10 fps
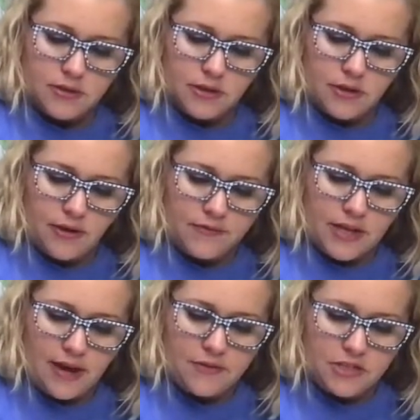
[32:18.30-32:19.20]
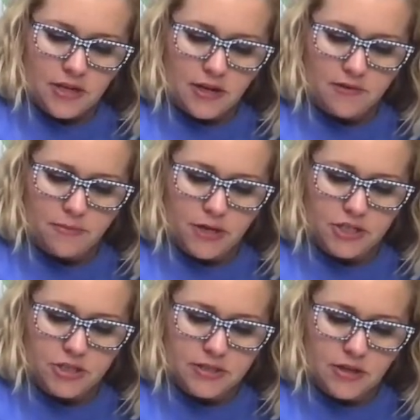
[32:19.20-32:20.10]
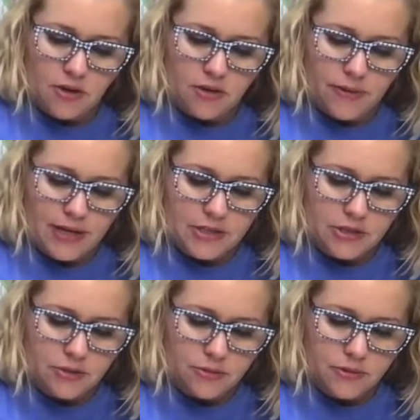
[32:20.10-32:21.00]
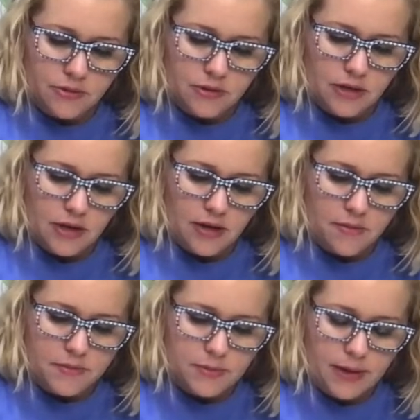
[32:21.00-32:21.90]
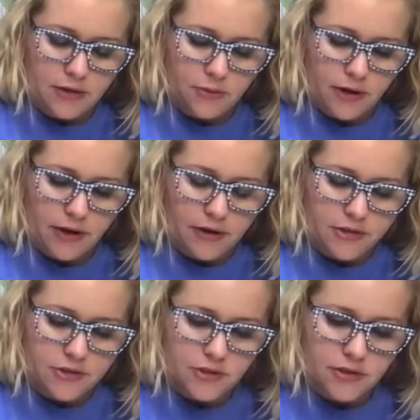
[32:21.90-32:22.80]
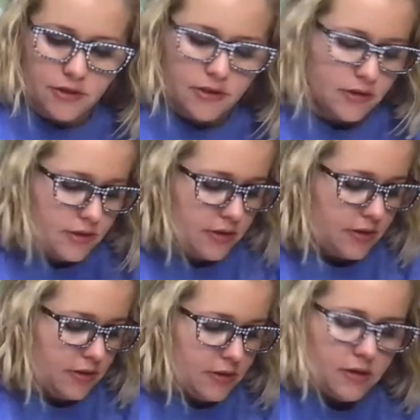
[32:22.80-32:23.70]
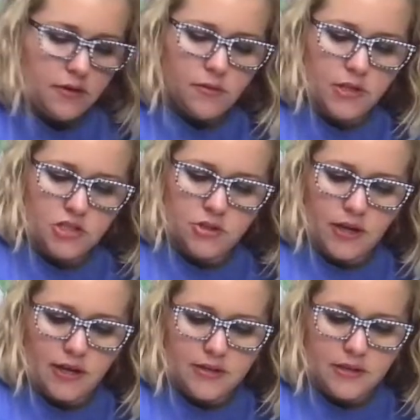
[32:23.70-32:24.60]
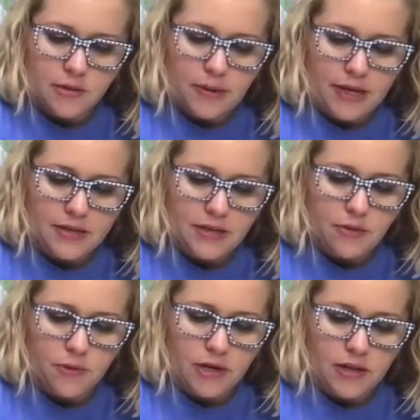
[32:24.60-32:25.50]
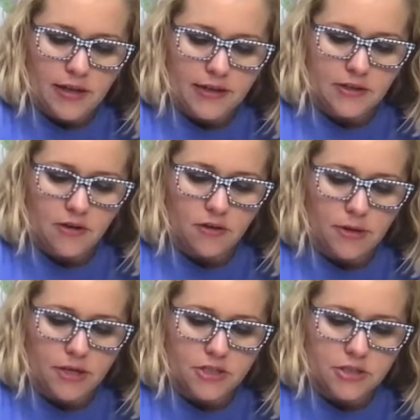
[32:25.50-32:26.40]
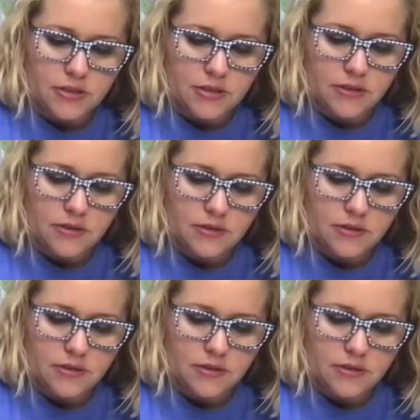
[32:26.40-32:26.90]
So you don't have to have a ton of brushes, although I do, um, to paint door hangers. Once you kind of start painting, you want to collect all the brushes.